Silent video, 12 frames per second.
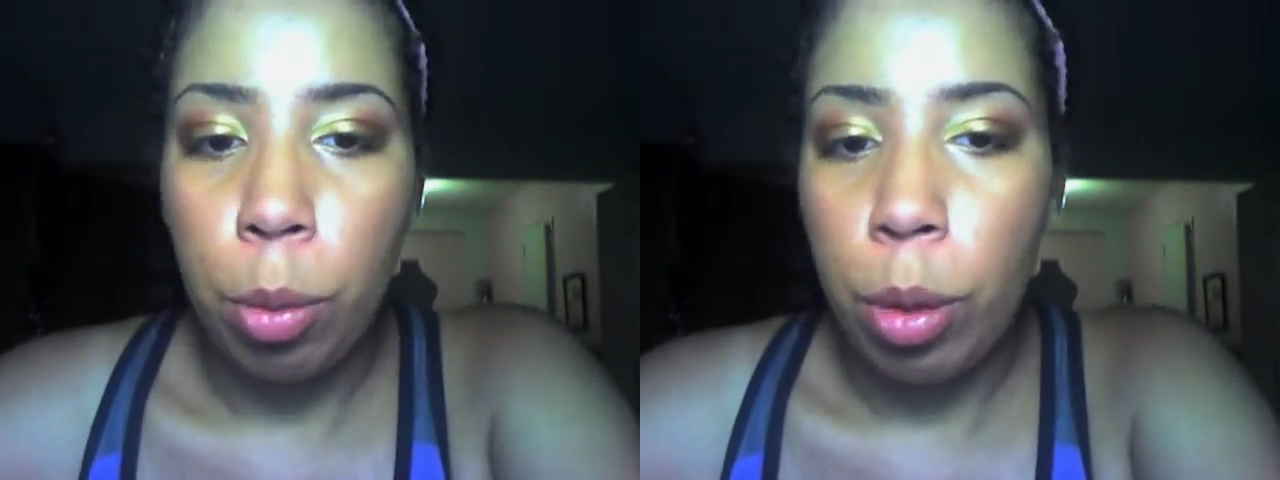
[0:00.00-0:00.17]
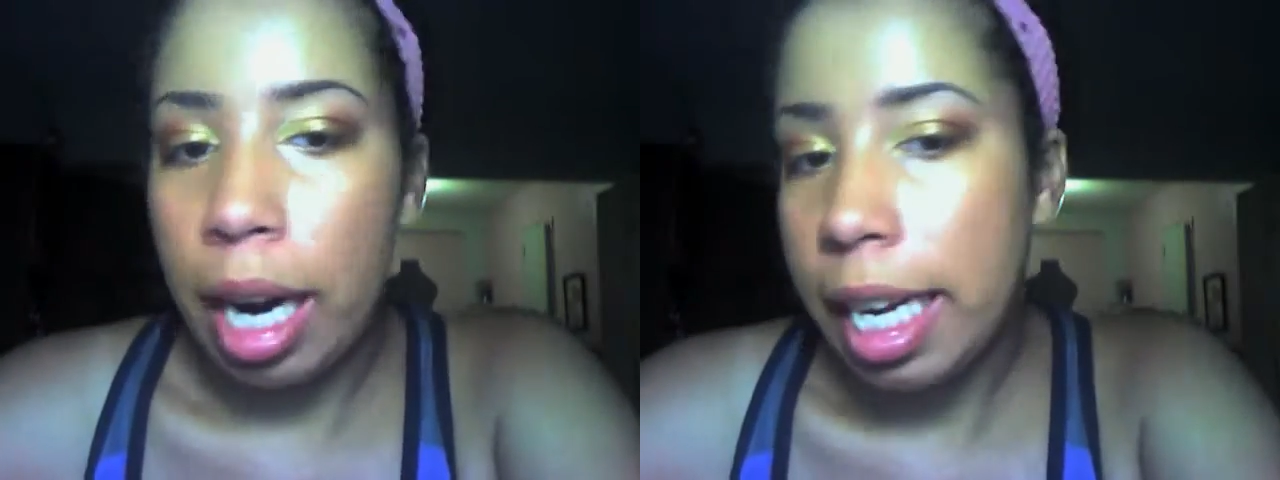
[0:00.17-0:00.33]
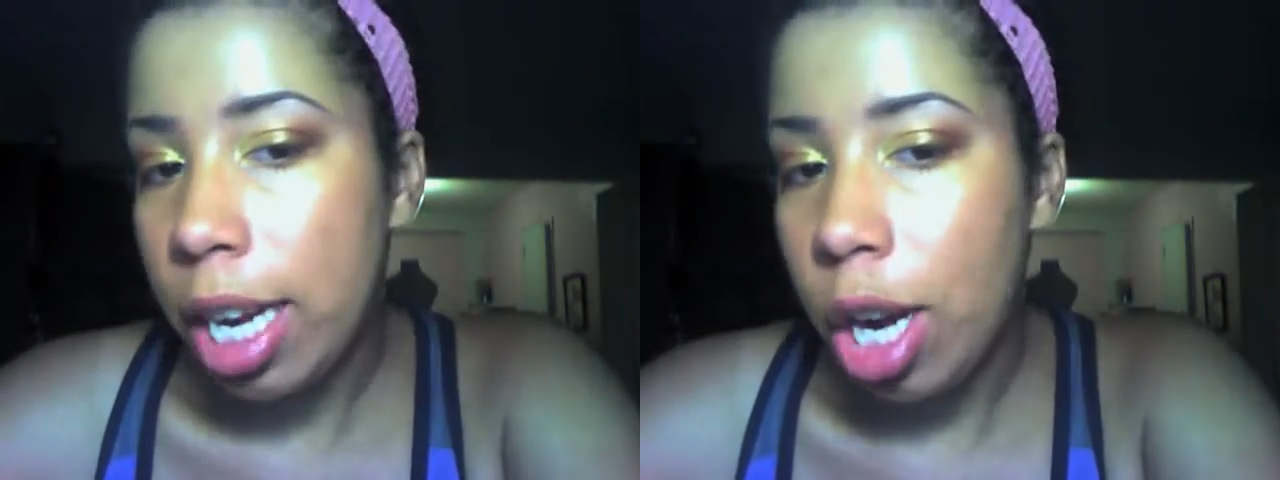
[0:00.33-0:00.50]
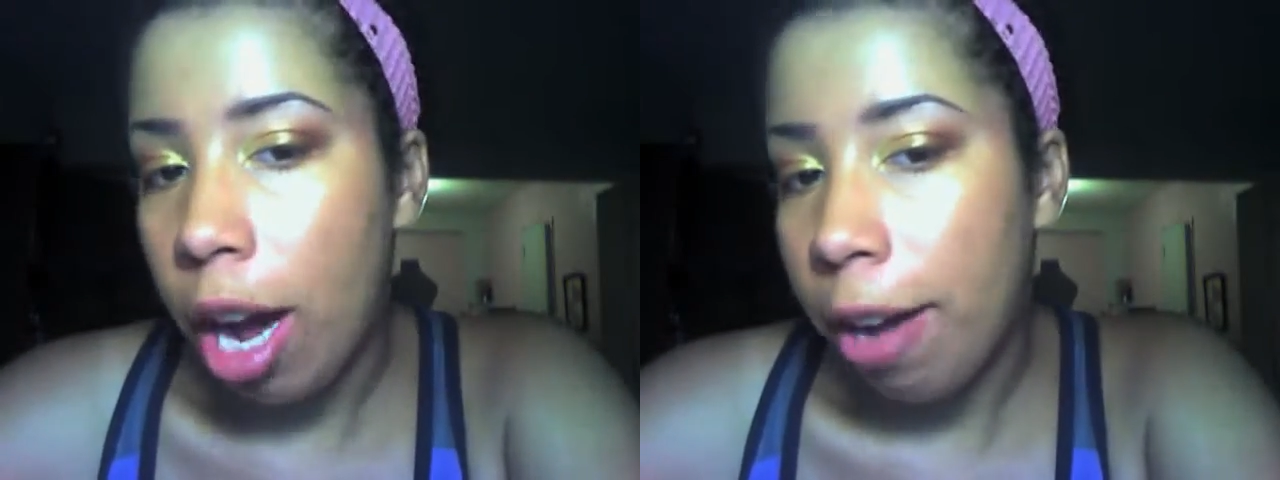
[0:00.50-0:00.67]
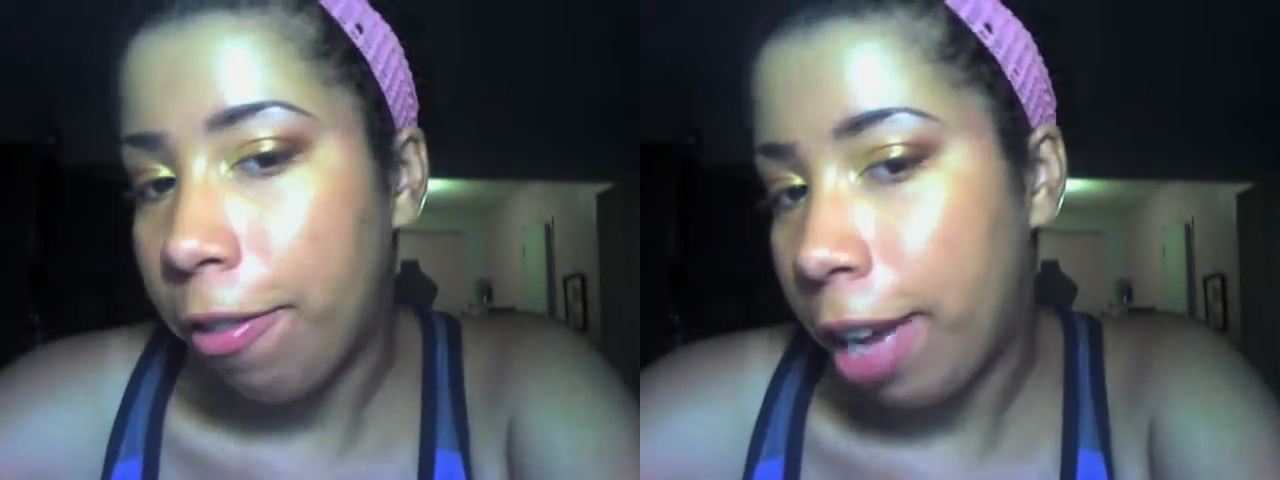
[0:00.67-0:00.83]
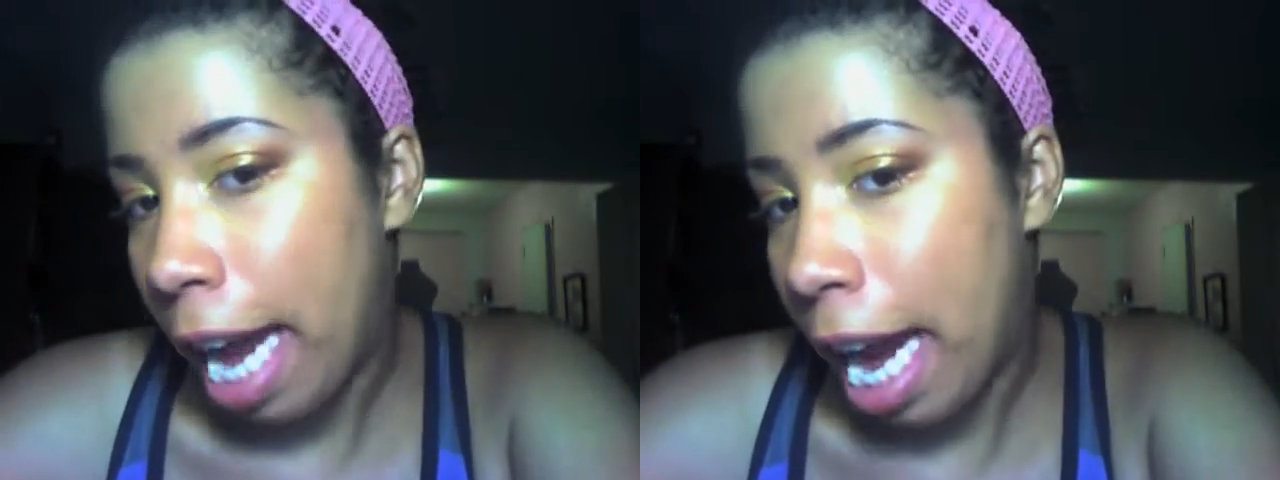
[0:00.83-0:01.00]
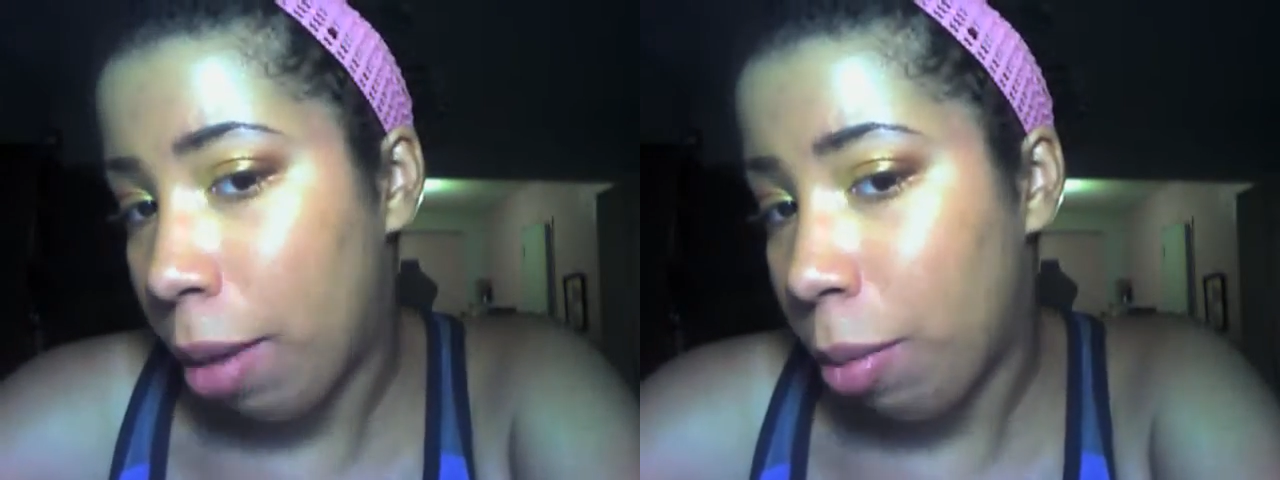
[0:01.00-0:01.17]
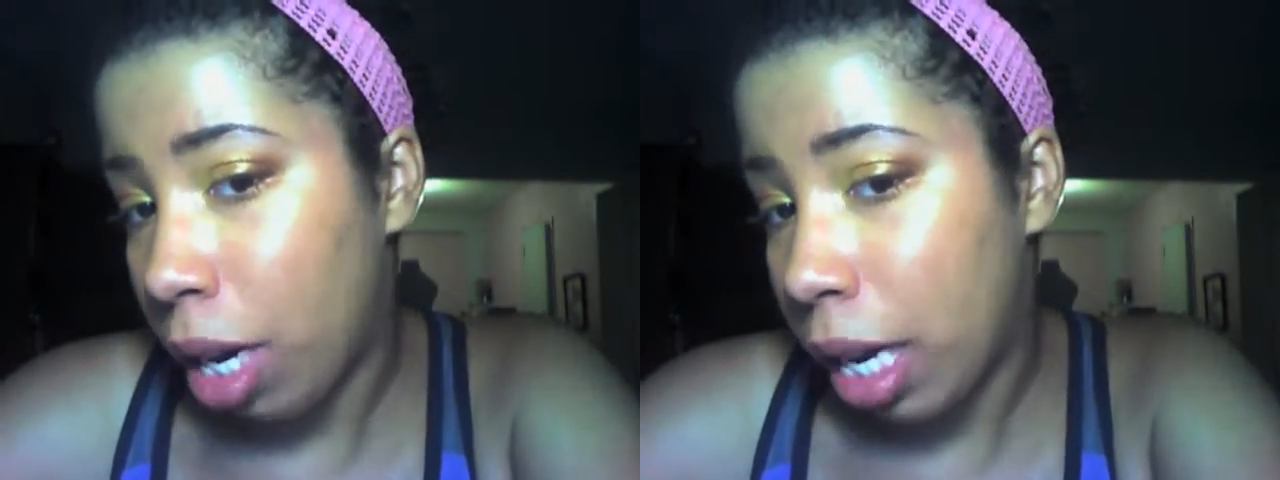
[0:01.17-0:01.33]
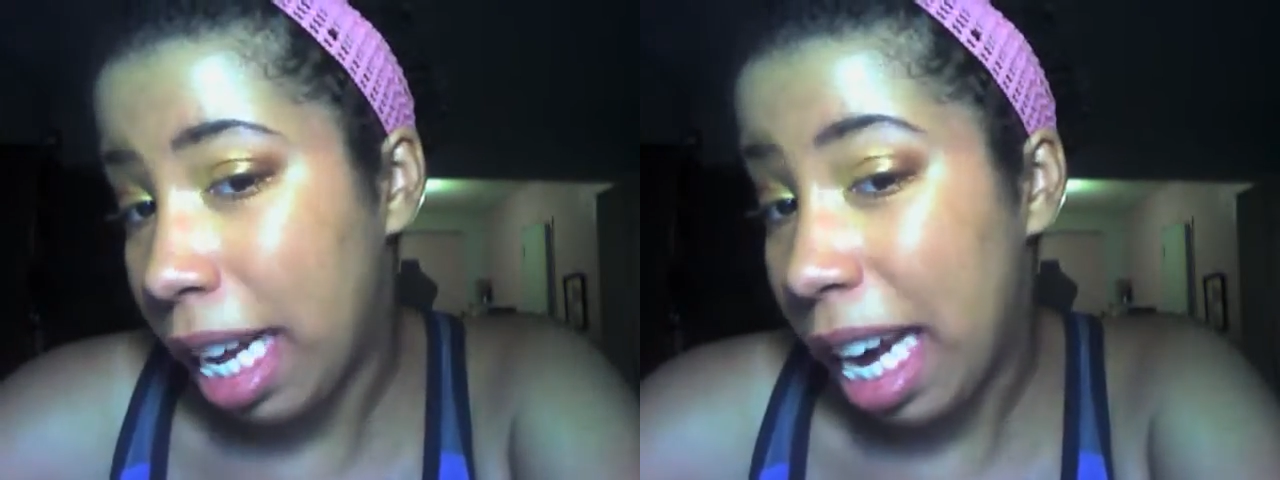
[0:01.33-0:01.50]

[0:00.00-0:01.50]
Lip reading: What I did off camera,